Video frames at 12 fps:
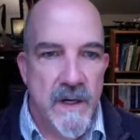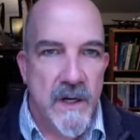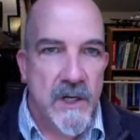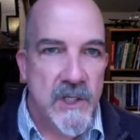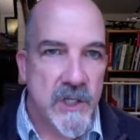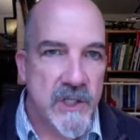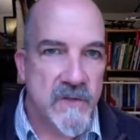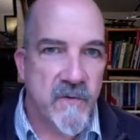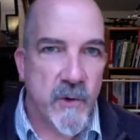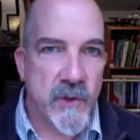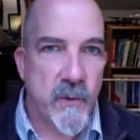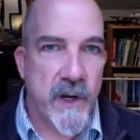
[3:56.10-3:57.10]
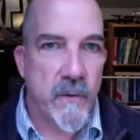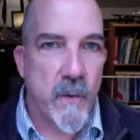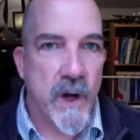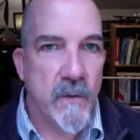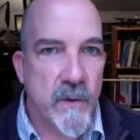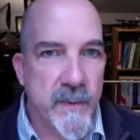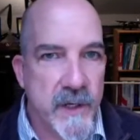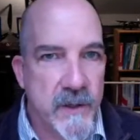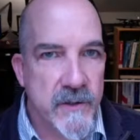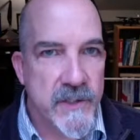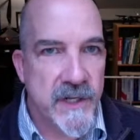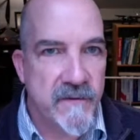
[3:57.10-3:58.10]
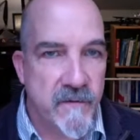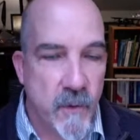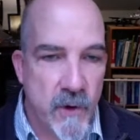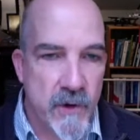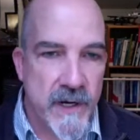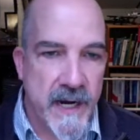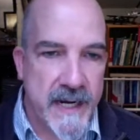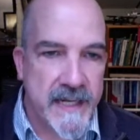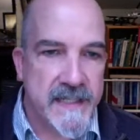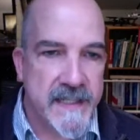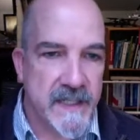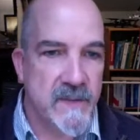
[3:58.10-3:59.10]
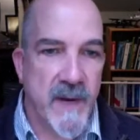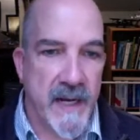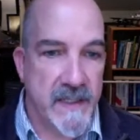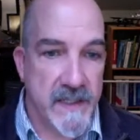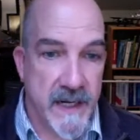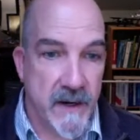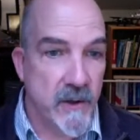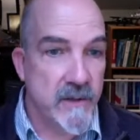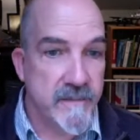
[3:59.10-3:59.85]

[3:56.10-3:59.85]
So this 421 will be cruising at 486 miles an hour.